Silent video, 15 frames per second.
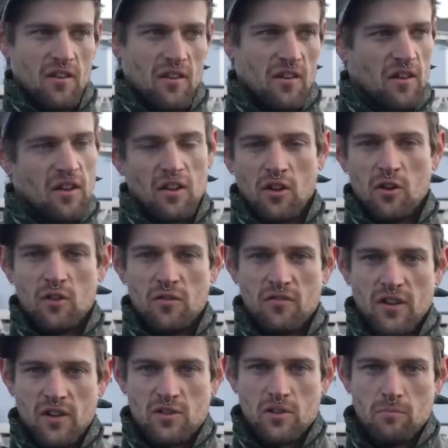a little
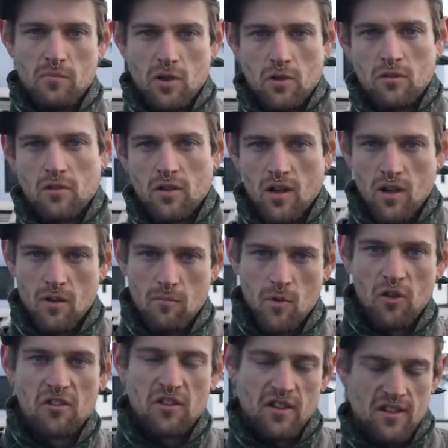adventure boat,
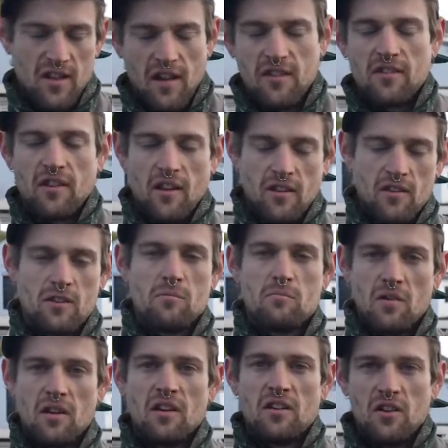mostly a day sailor,
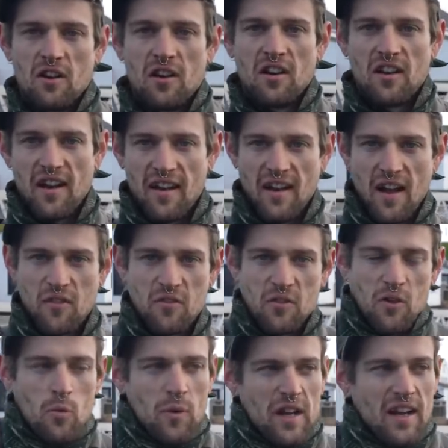but you can take it out
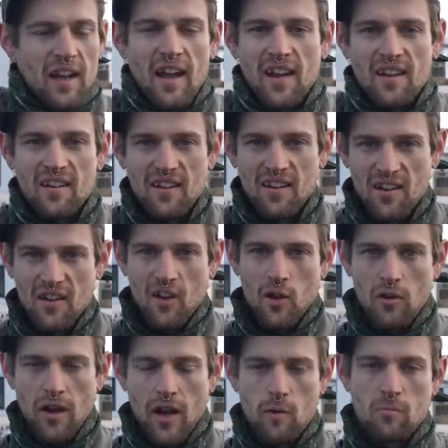for a weekend, go
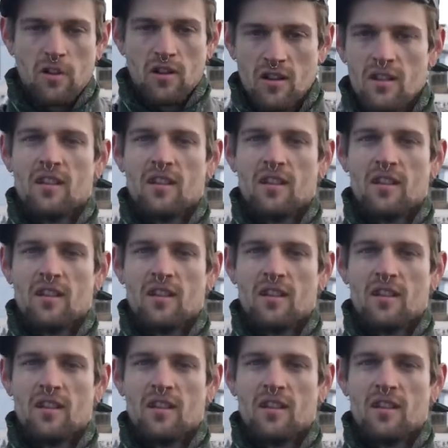camping.